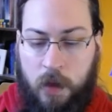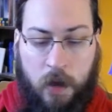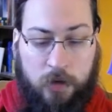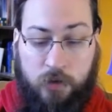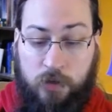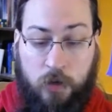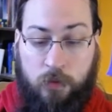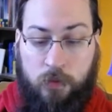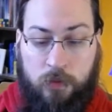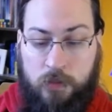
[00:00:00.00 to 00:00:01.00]
I took no
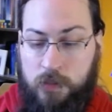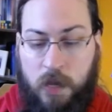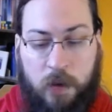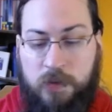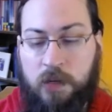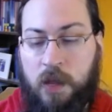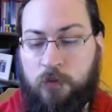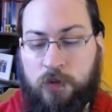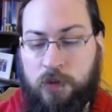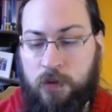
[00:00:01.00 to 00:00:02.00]
notice. I was in love
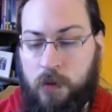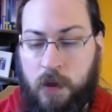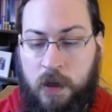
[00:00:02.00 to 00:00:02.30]
with you.